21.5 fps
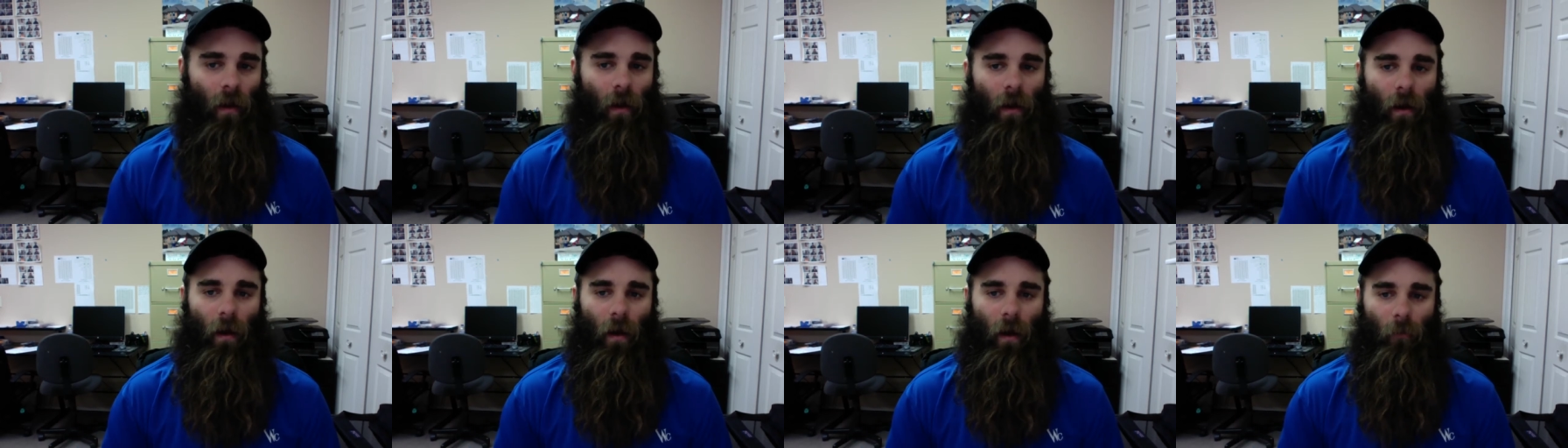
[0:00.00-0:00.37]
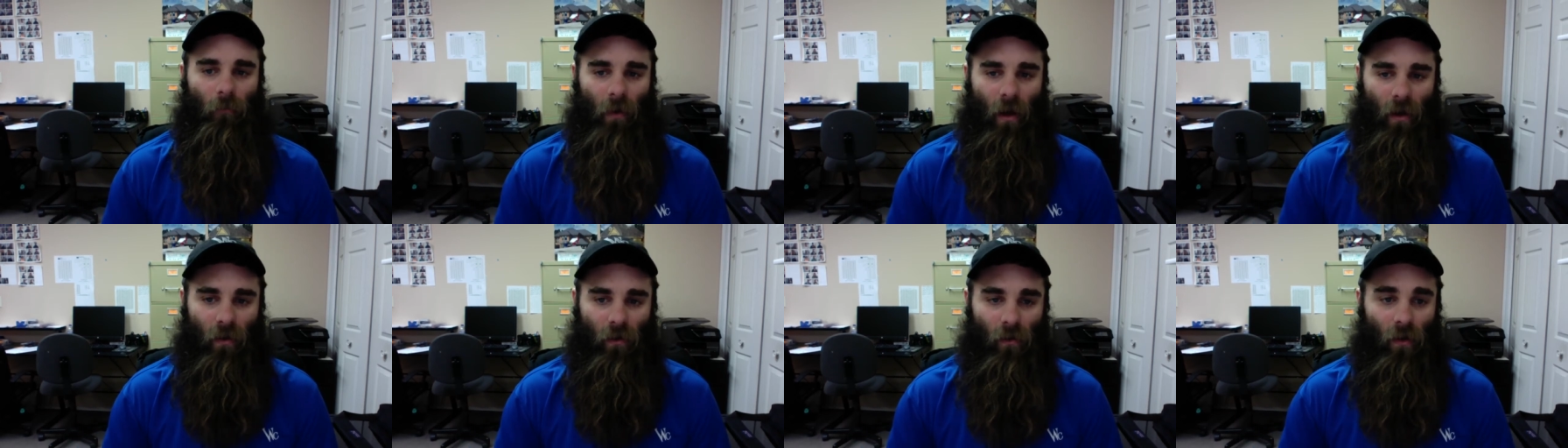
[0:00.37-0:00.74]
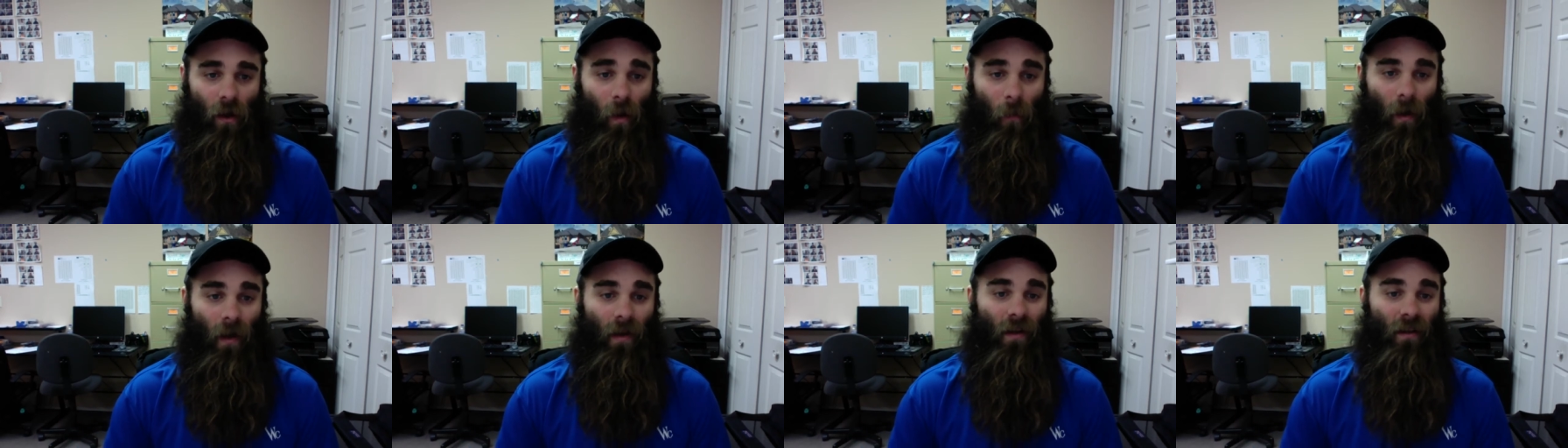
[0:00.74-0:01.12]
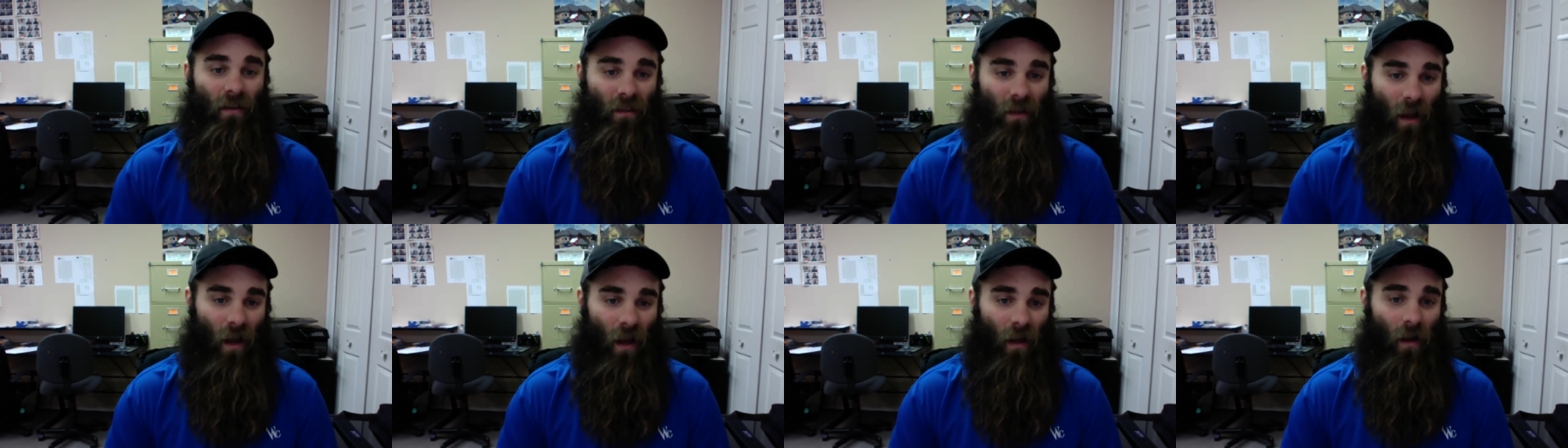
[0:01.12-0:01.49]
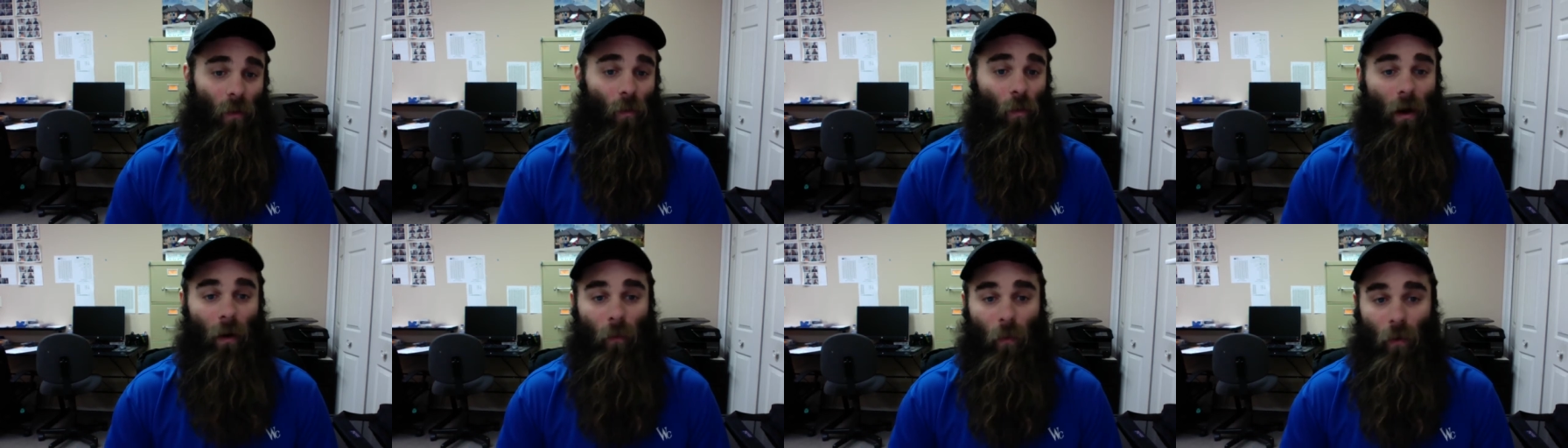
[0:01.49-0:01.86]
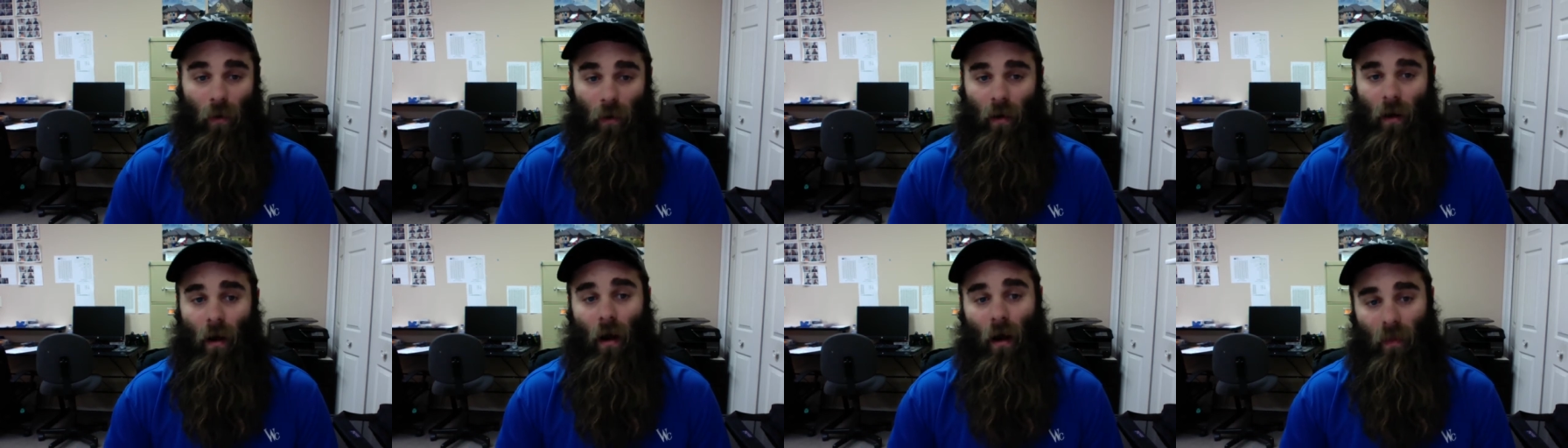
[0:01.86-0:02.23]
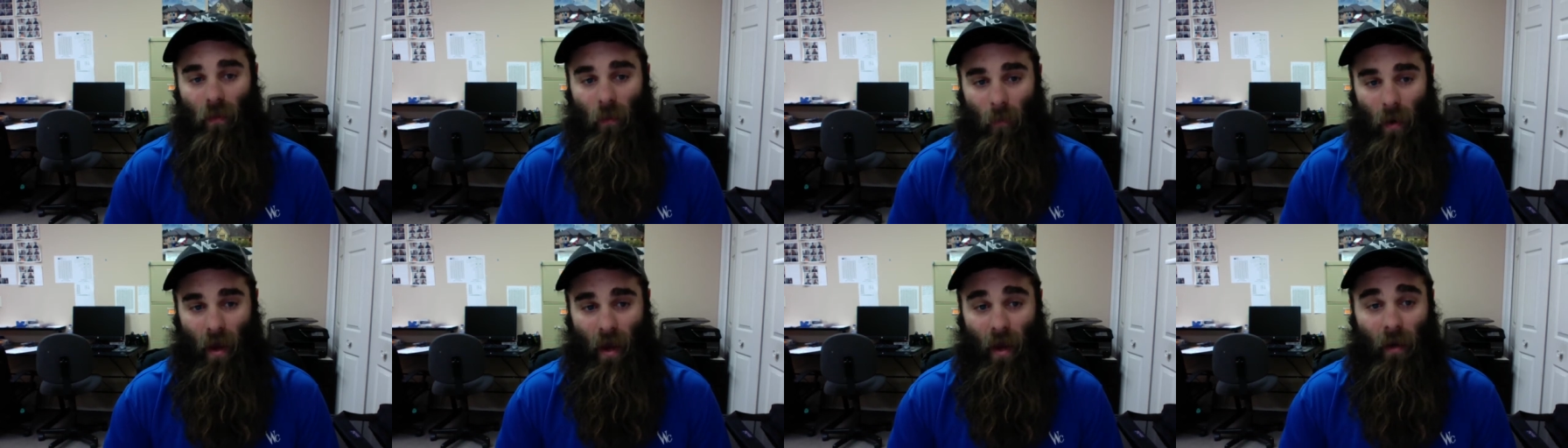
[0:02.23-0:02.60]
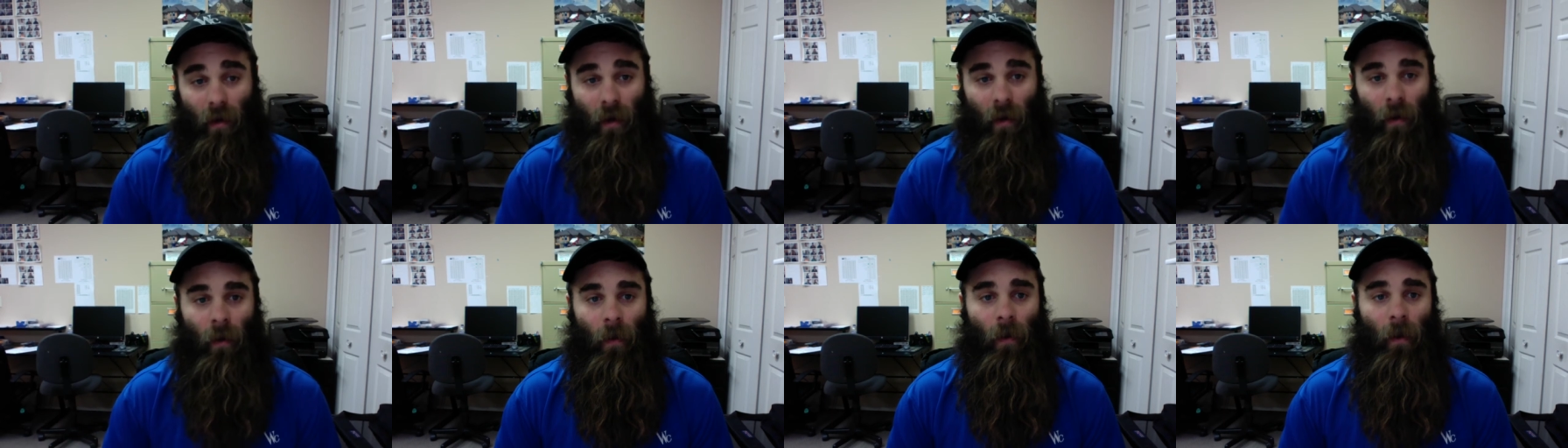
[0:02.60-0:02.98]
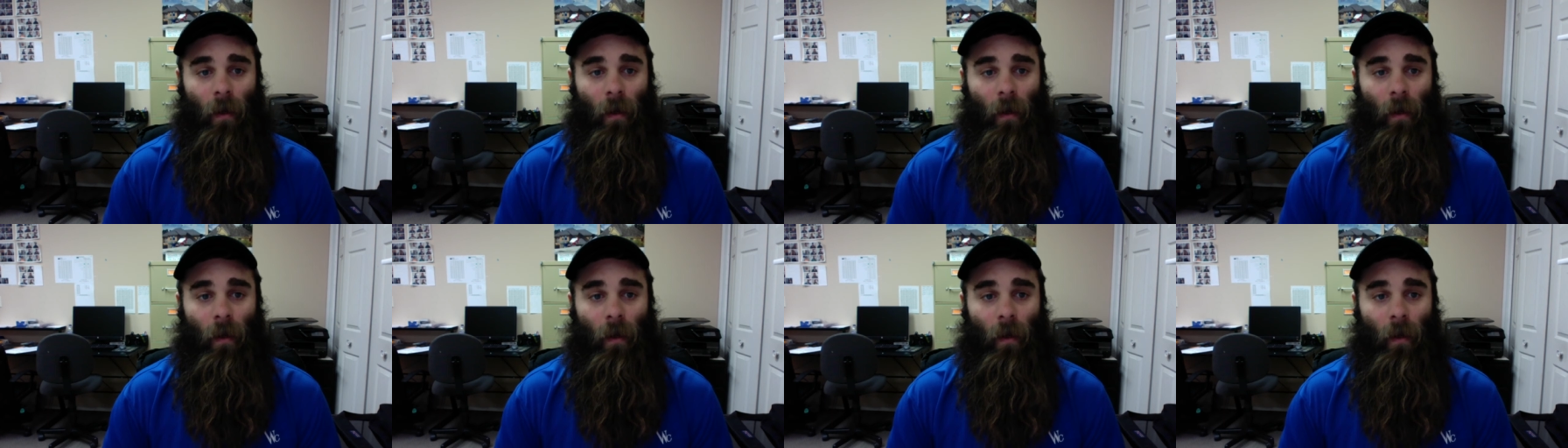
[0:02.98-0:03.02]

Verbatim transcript: I do a lot of my design and web work on the Mac.